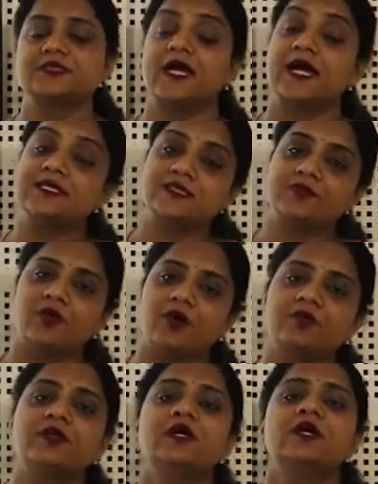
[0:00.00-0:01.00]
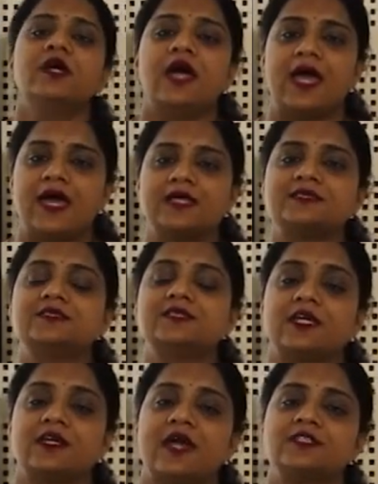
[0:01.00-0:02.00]
has evolved as
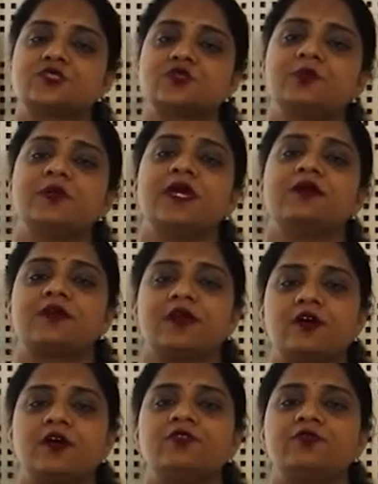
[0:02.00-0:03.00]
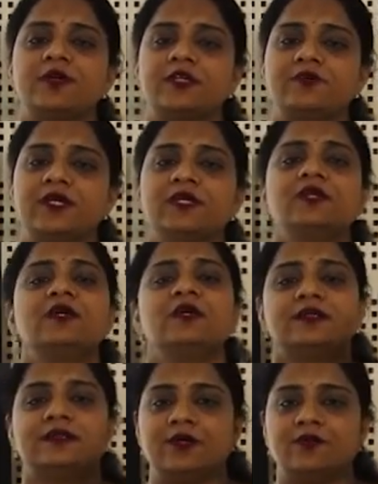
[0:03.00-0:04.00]
there has to be a trade-off between
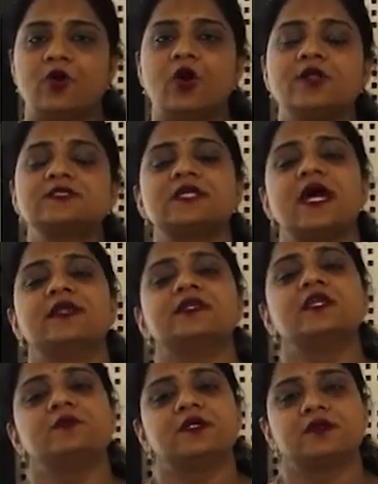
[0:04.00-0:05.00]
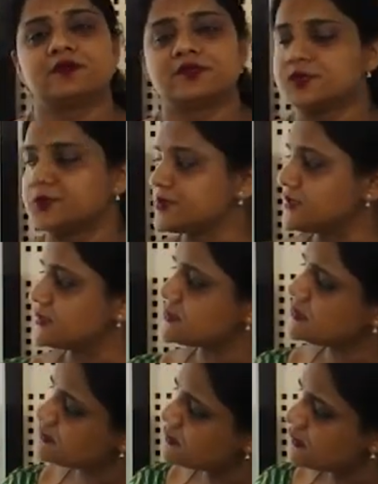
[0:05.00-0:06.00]
the wants and the limited
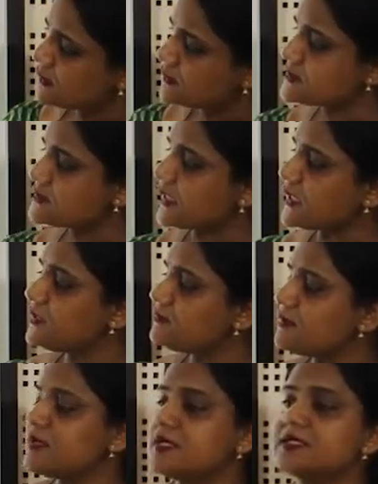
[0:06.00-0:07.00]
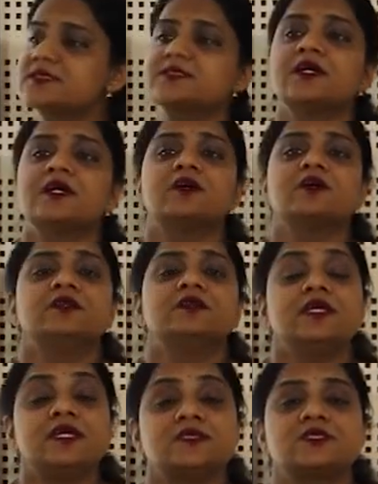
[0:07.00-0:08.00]
resources. The second is
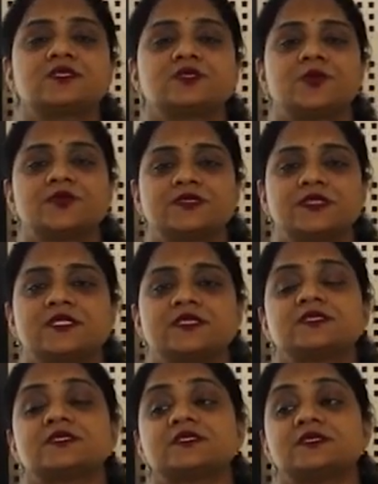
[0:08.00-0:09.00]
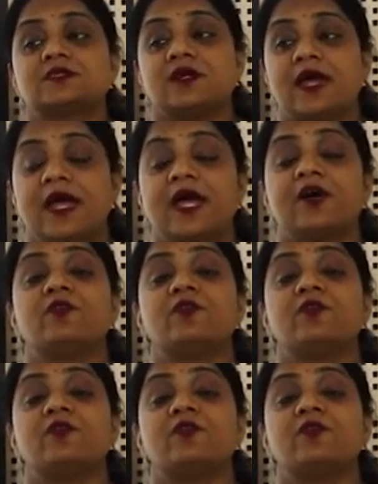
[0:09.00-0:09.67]
these resources have